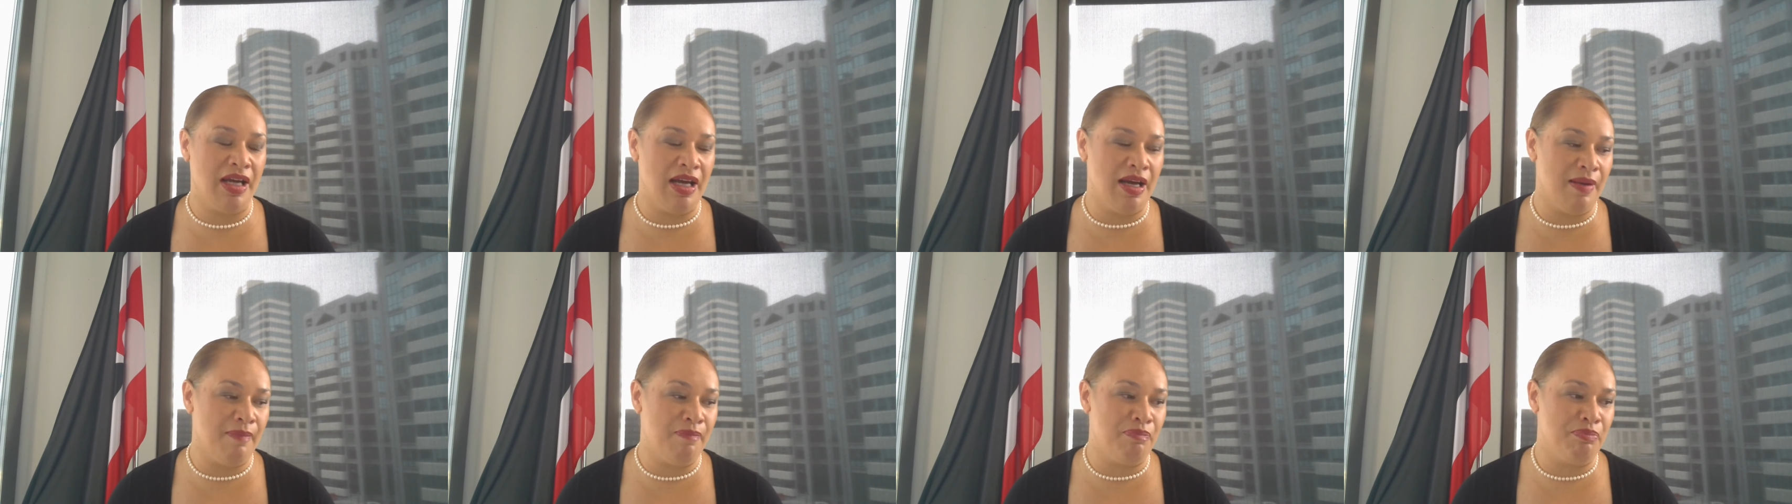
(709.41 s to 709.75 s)

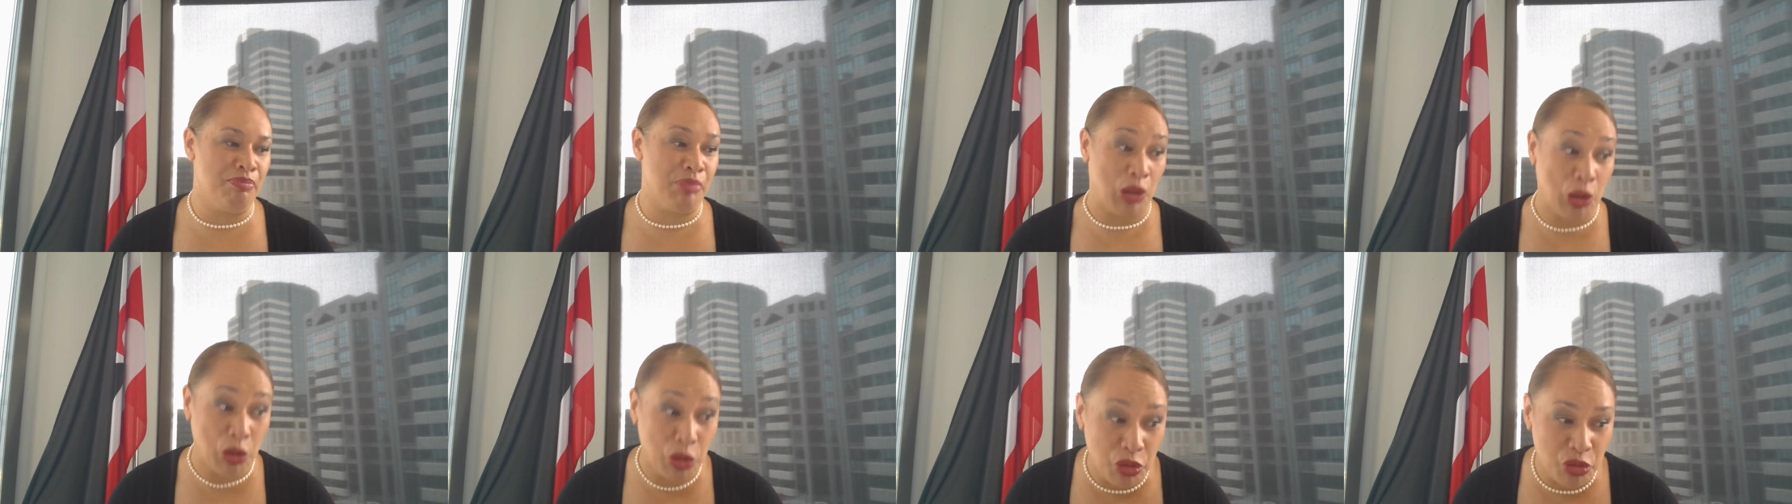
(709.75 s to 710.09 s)

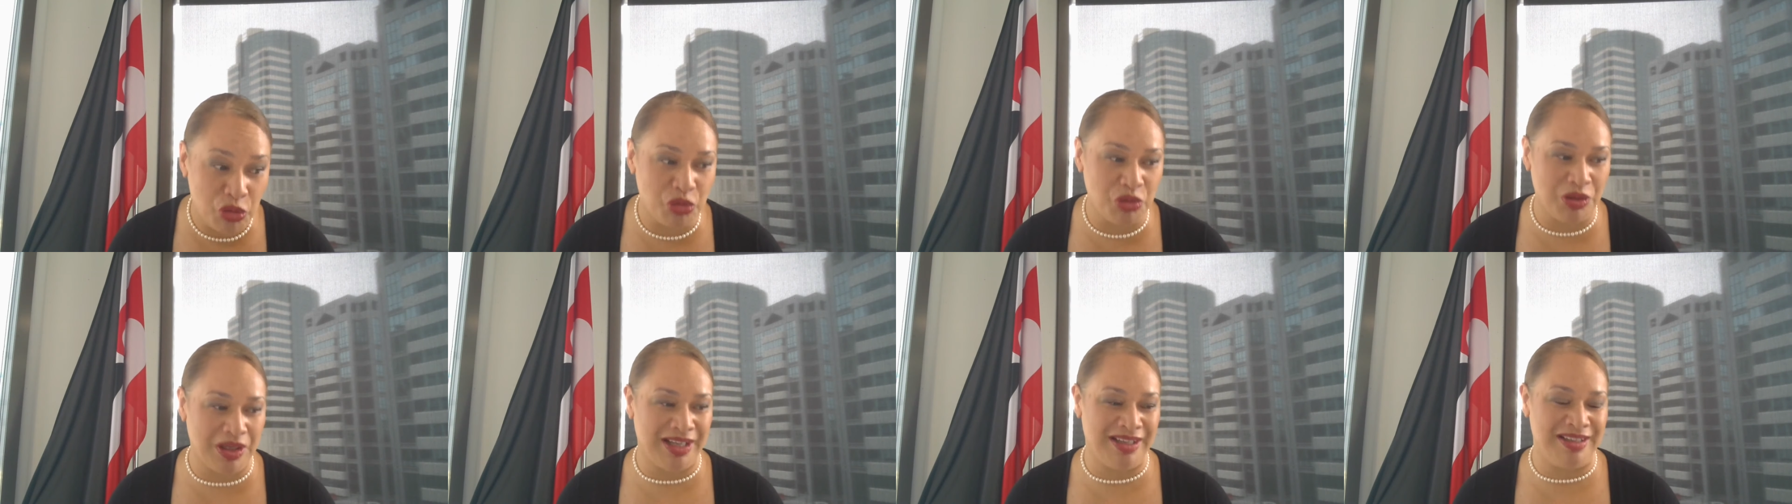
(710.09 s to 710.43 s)
Blue
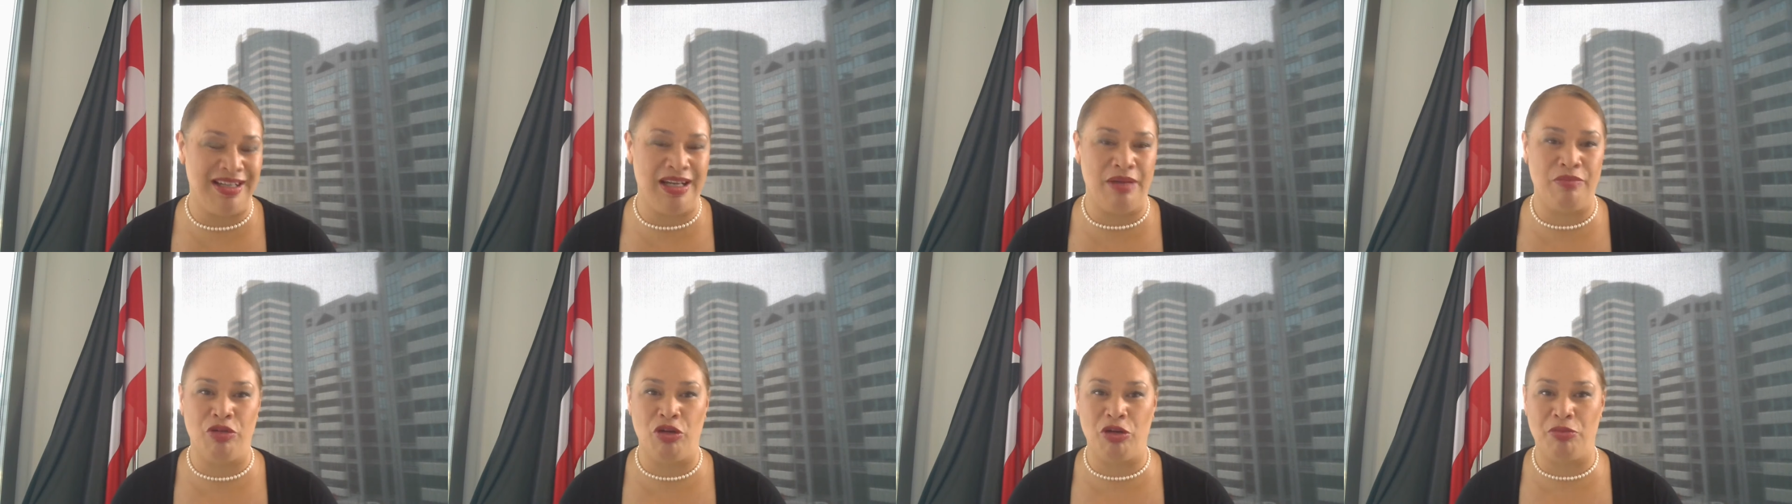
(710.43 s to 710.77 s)

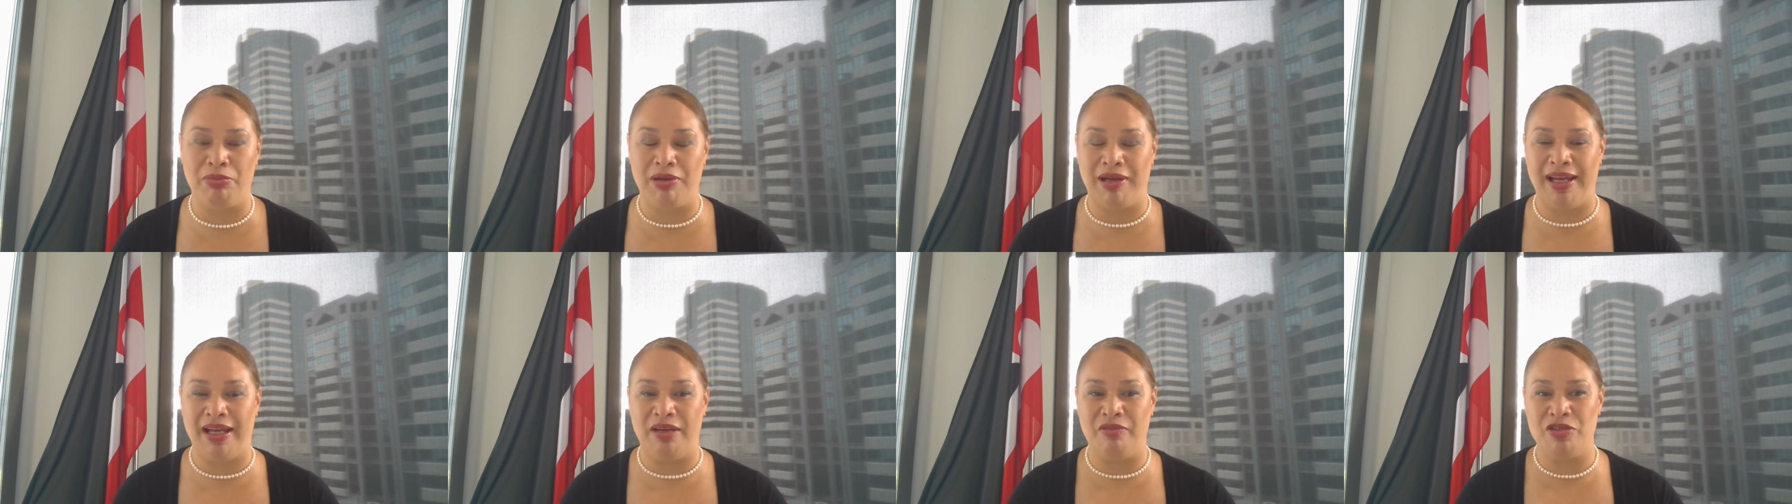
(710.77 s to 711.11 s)
Network
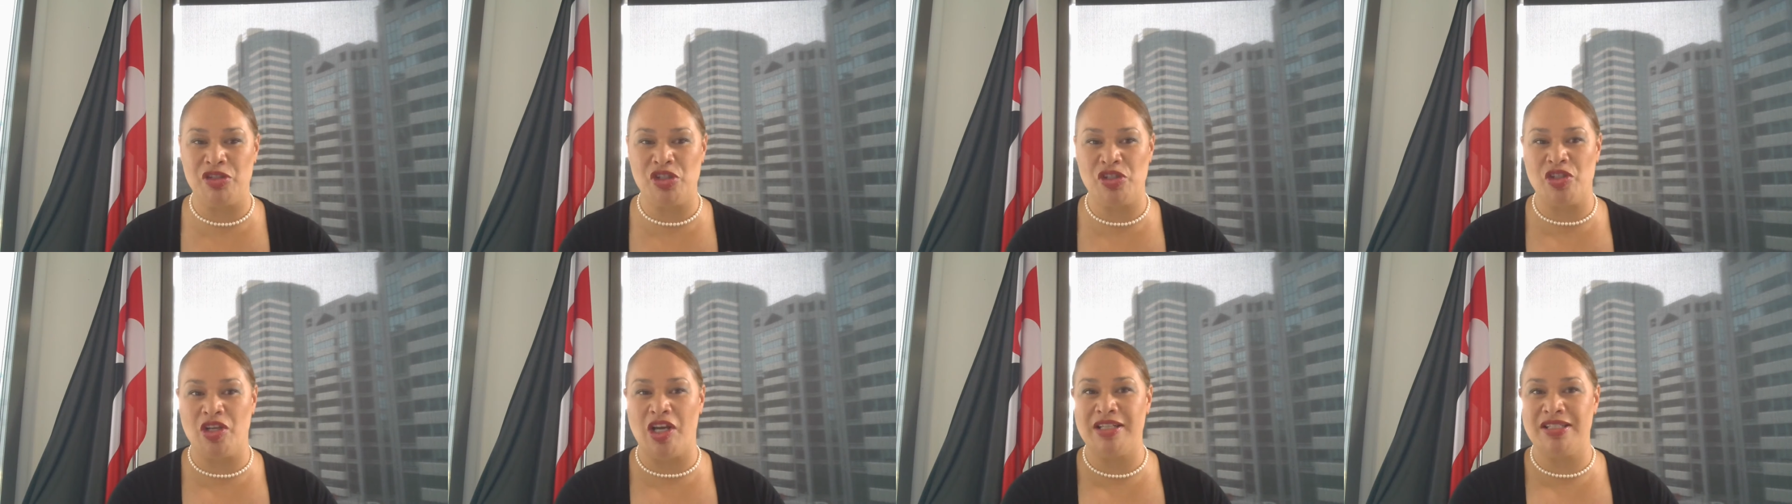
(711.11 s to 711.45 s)
Plan, which is
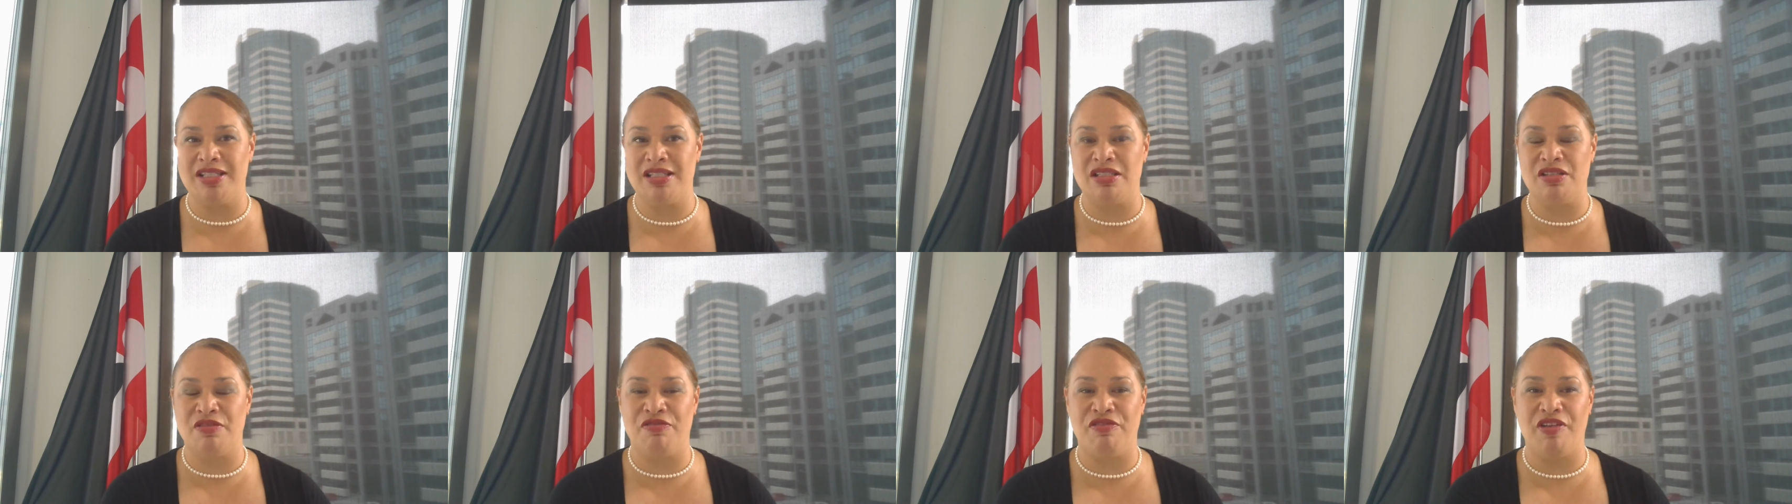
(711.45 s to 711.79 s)

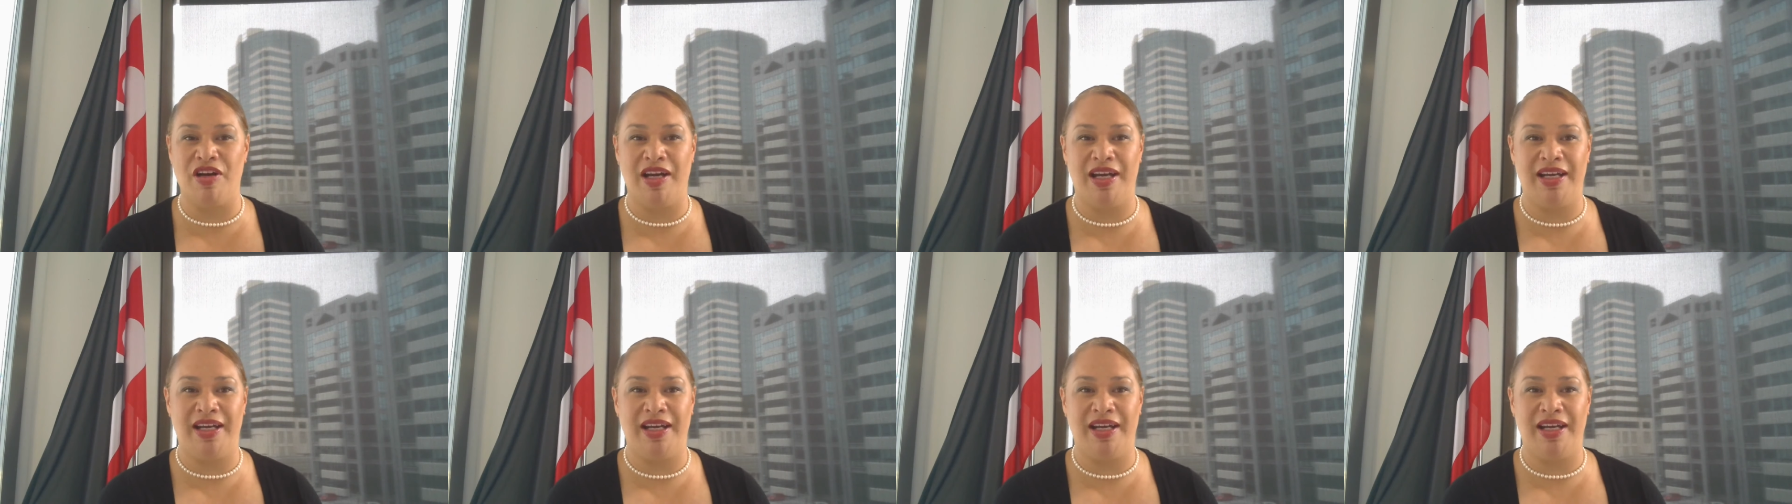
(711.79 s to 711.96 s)
identifying